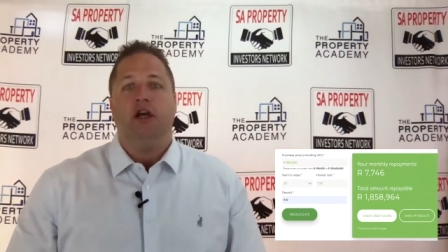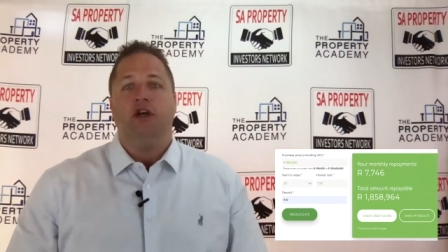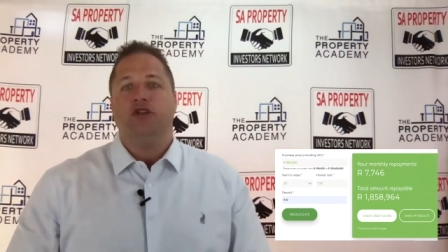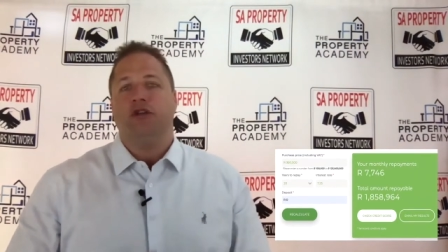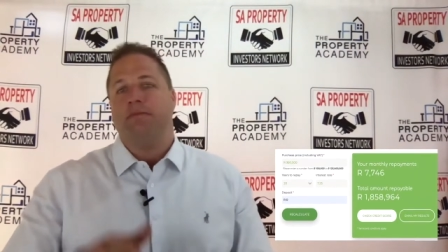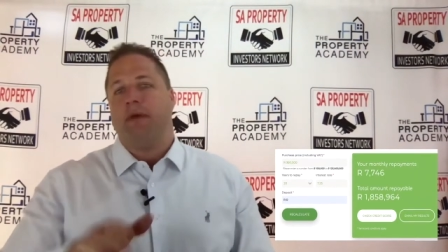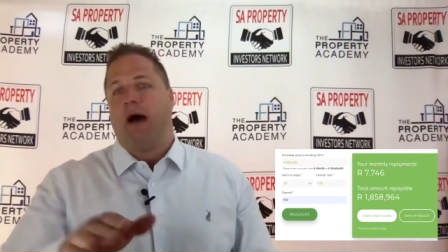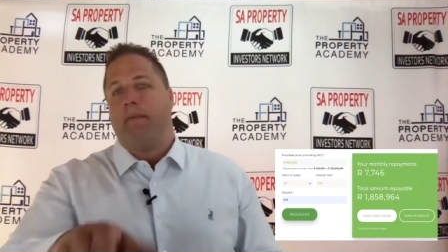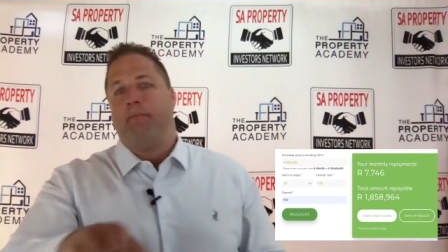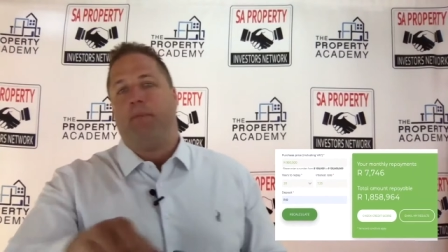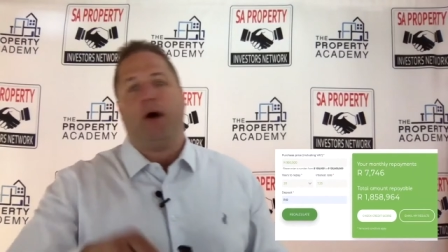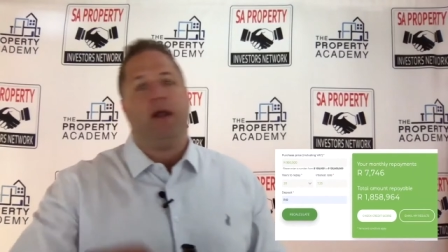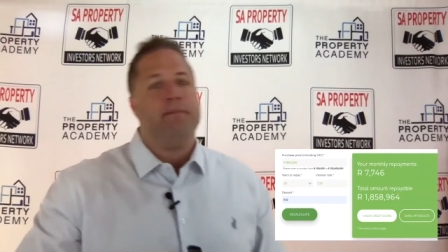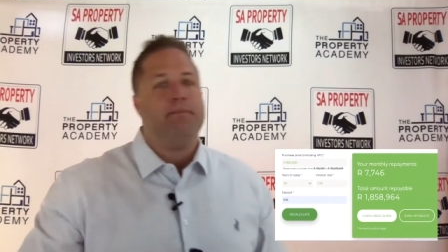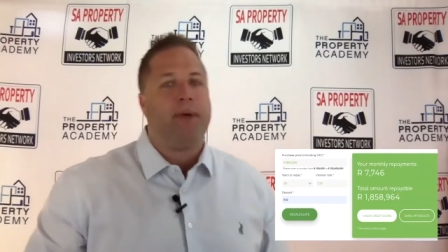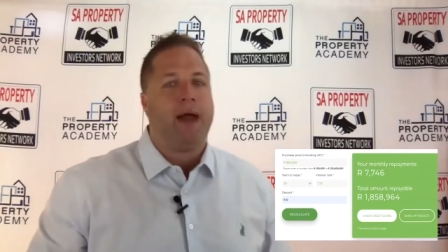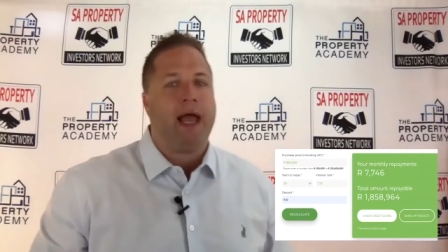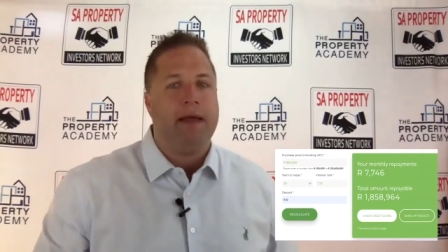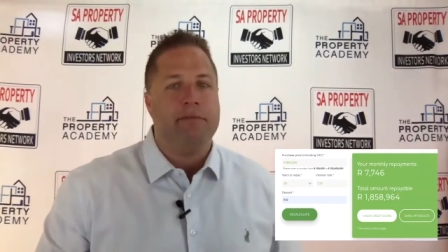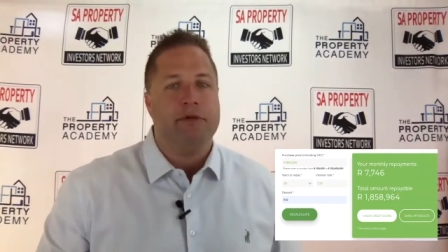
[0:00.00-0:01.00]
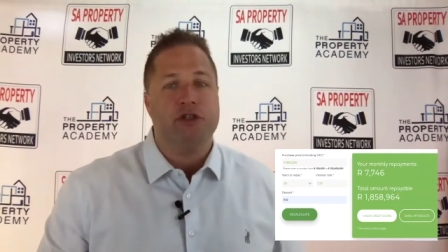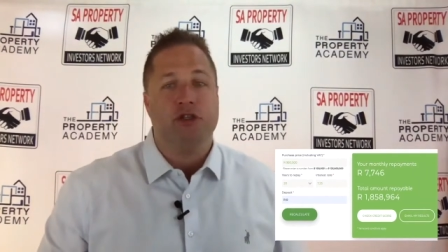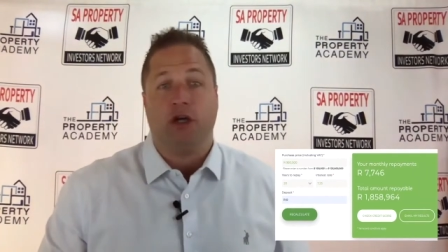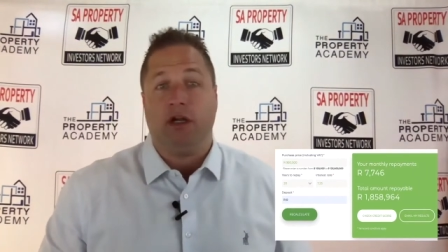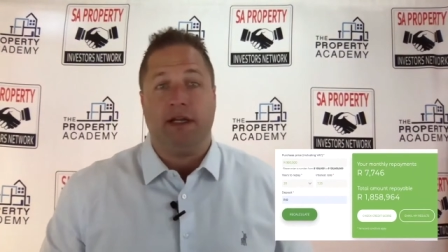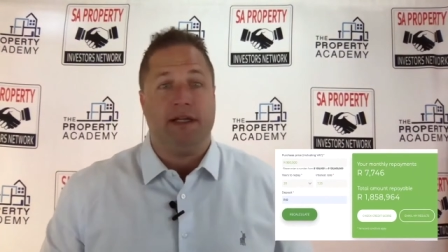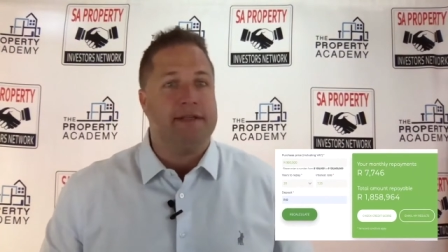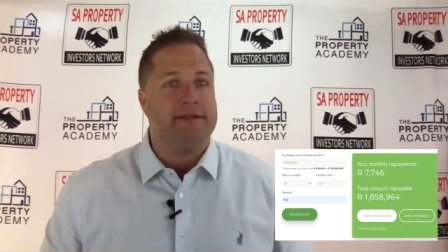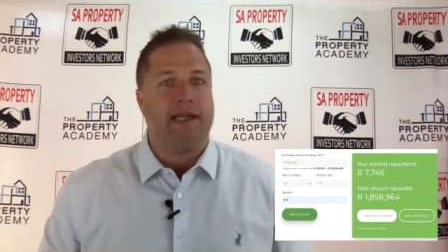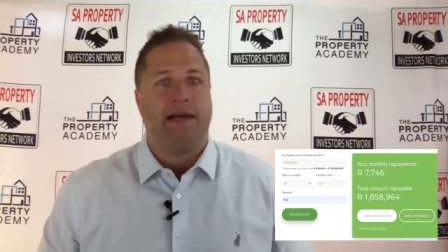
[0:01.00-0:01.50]
so my bond payment's
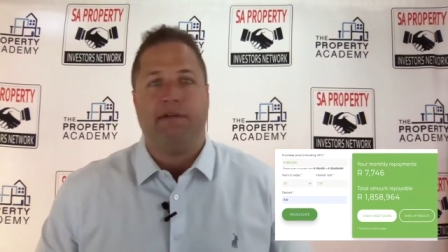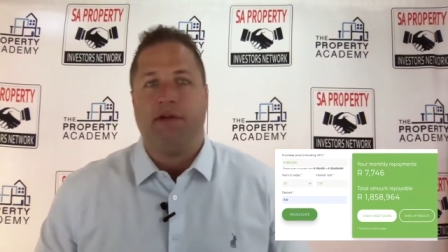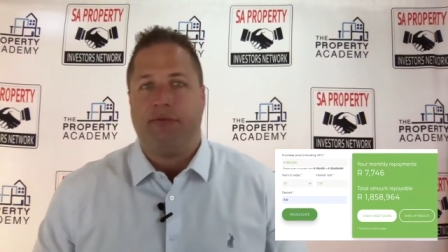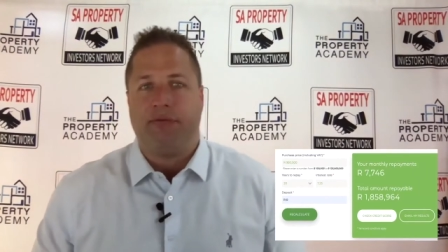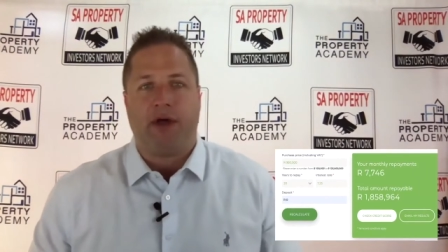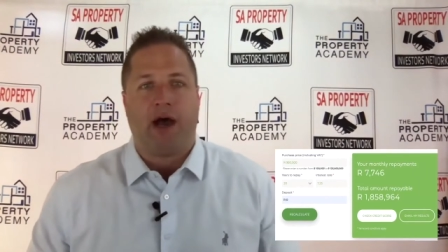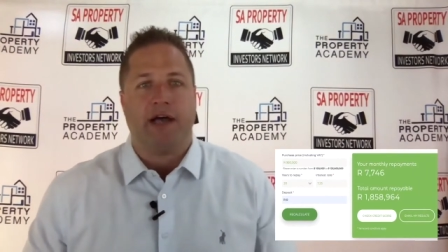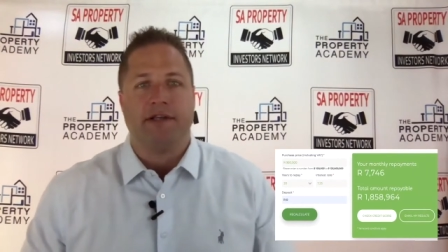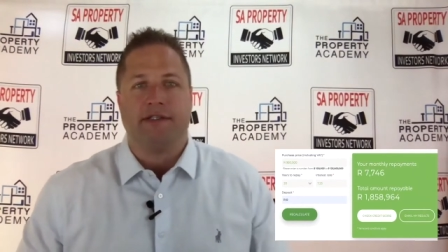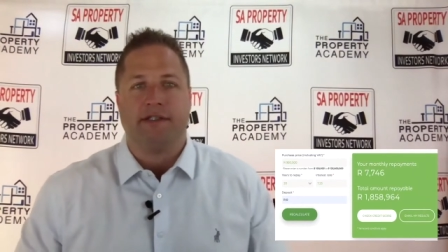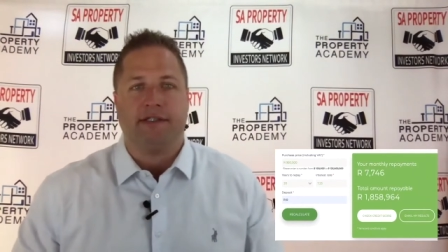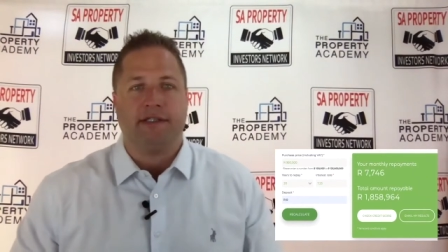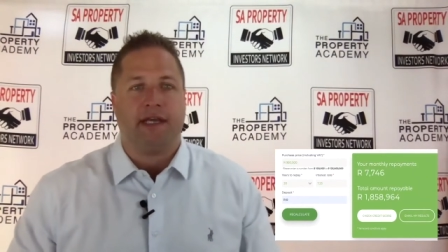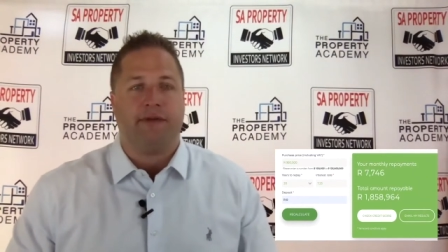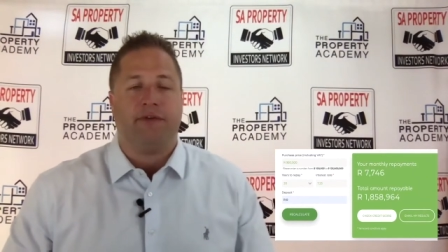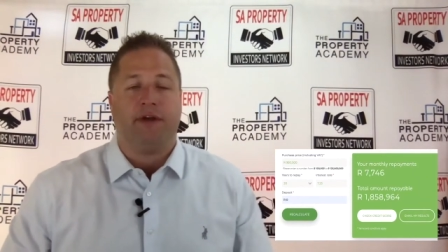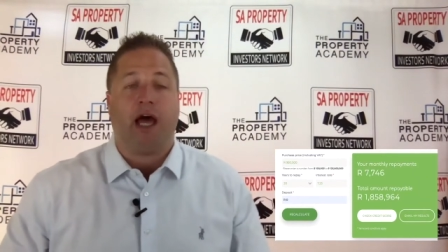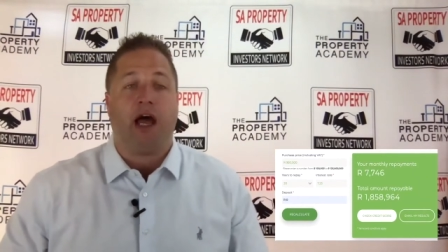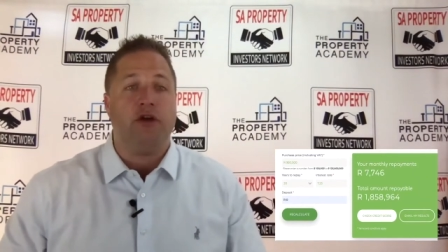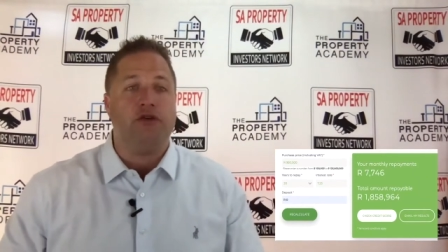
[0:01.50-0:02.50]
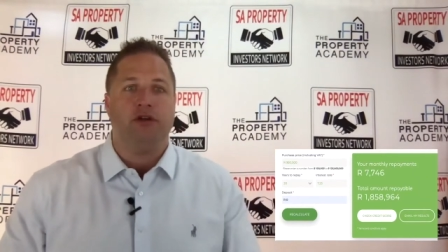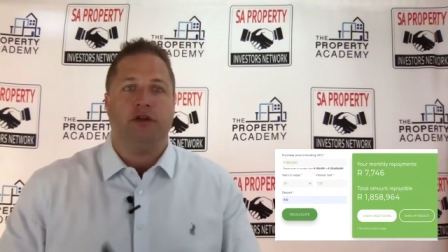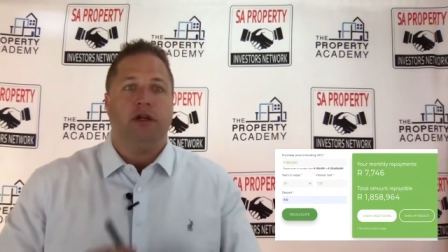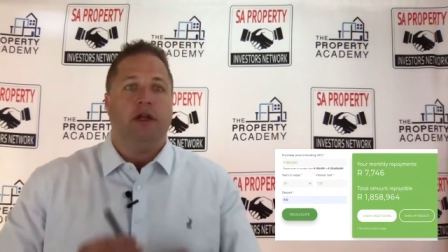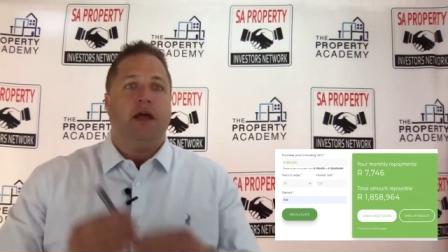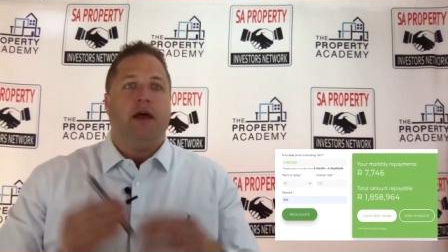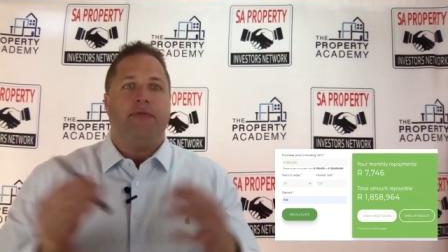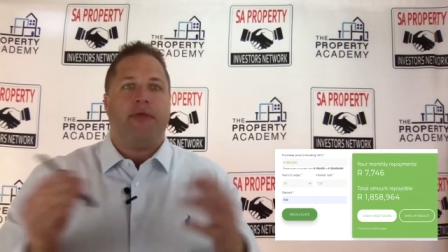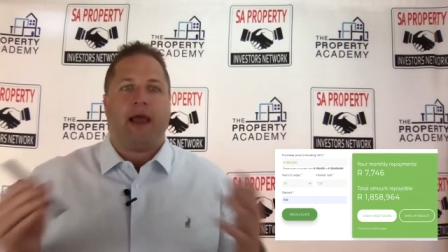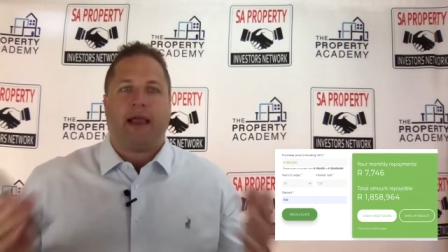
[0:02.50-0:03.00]
only 7,700.
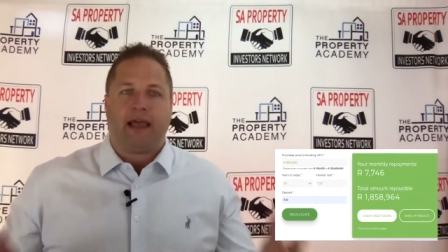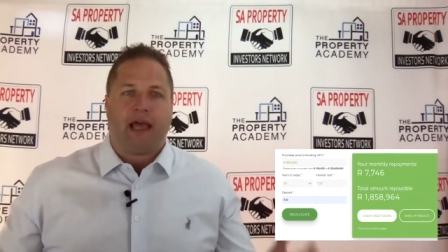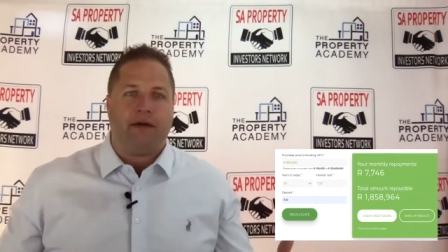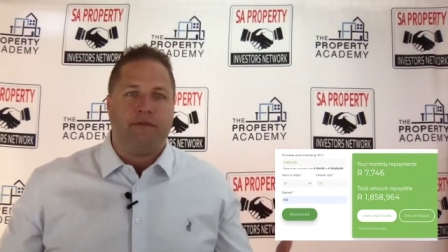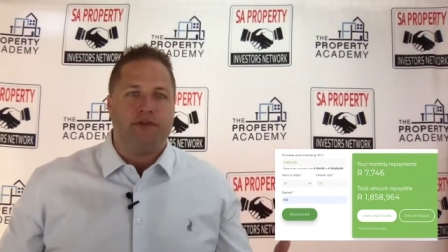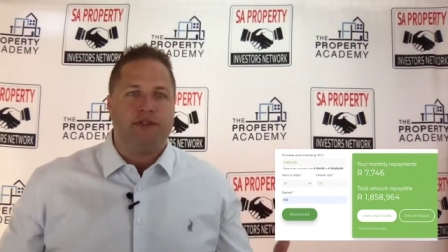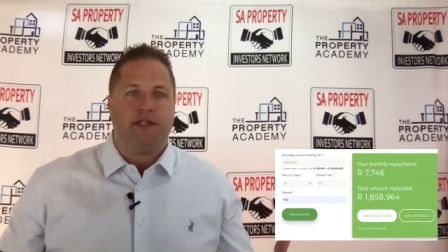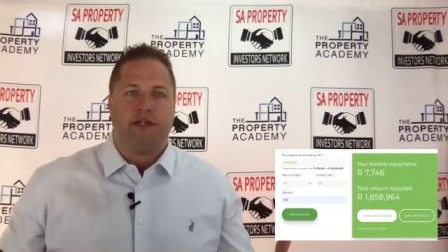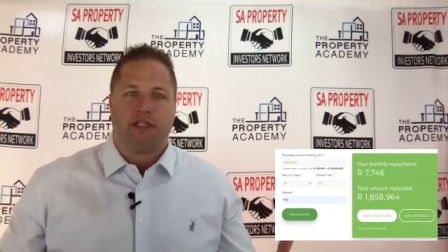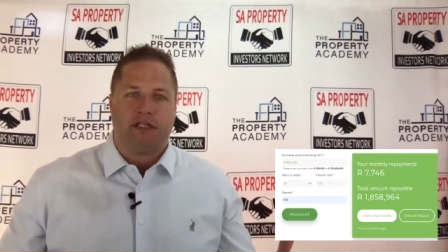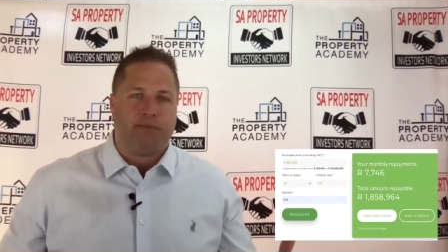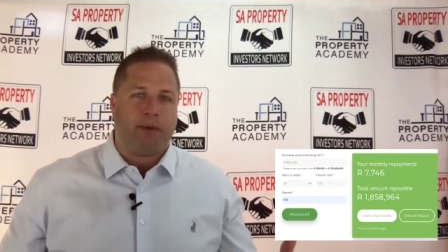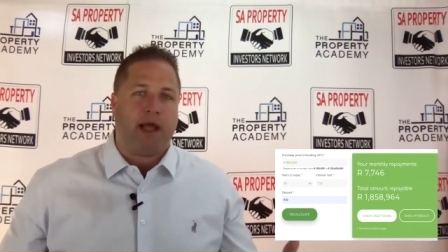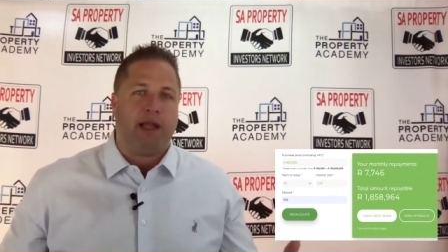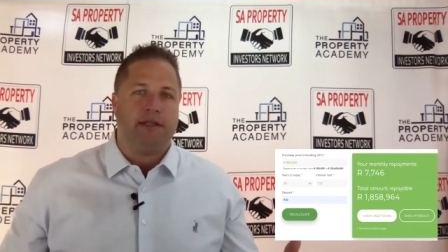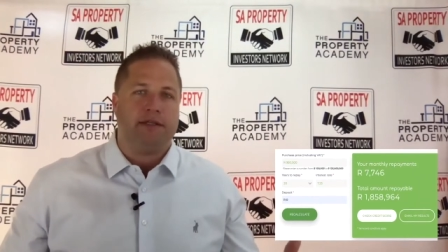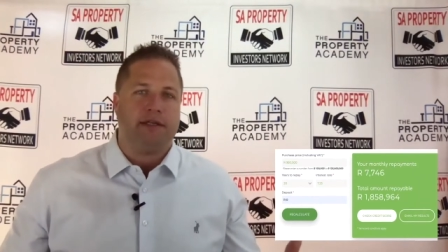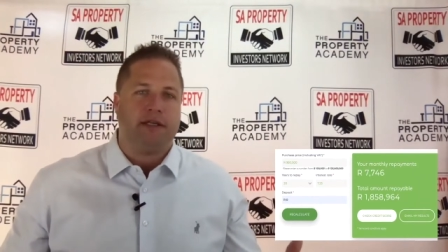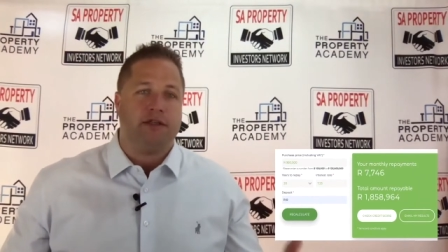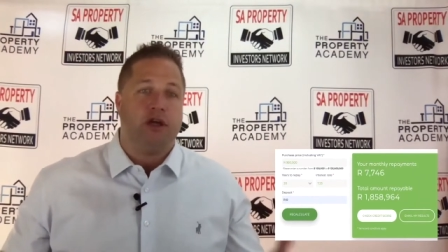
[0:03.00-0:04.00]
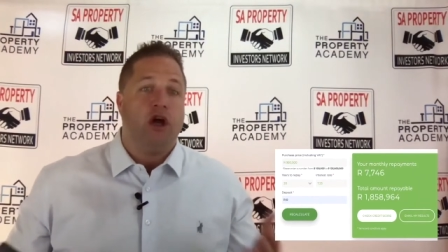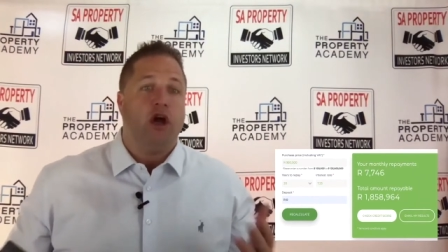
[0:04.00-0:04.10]
That covers expenses.